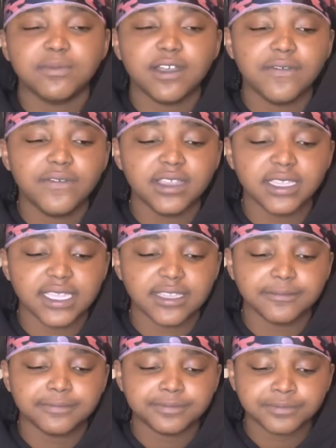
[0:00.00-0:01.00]
motherfucking.
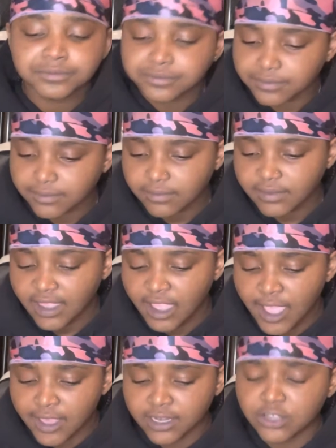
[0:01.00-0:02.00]

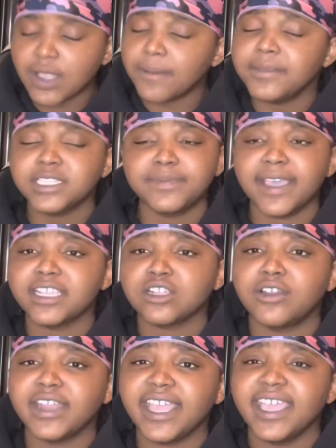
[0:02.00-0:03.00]
A little come miss pass
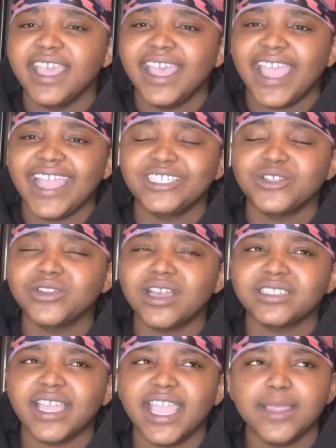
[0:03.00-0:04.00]
on that. Hey, two, and I was
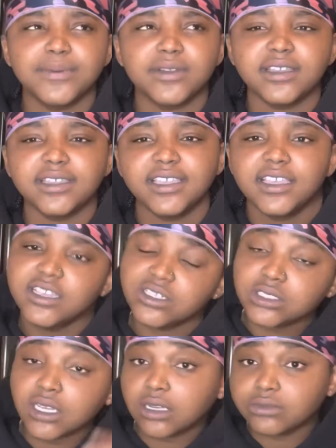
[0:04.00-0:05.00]
like, hey, bro,
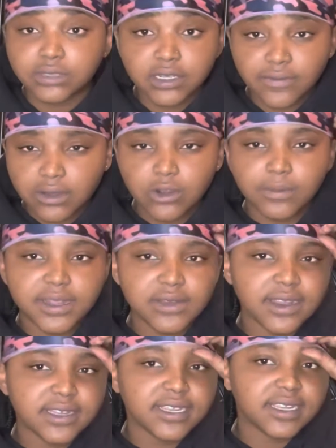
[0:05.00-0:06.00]
John, run off on old buddy
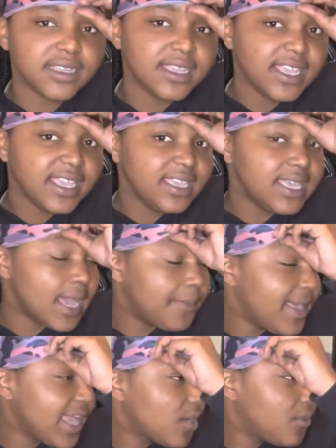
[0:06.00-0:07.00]
right there. He got a
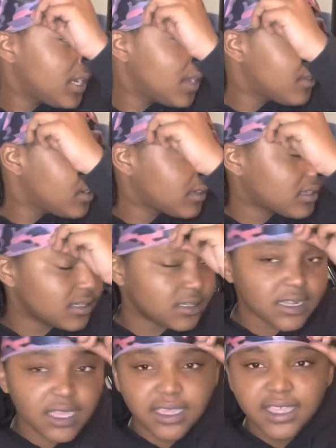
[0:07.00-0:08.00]
pack or whatever. Da, da, da,
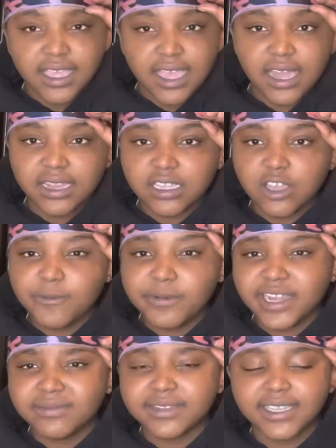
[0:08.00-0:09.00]
da. I look at old
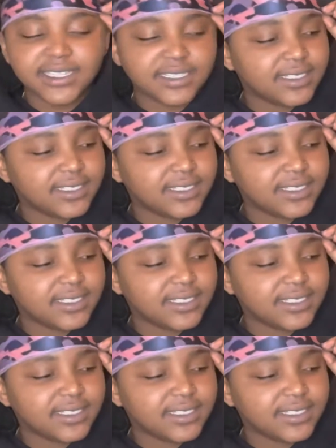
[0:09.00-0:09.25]
buddy, I'm like,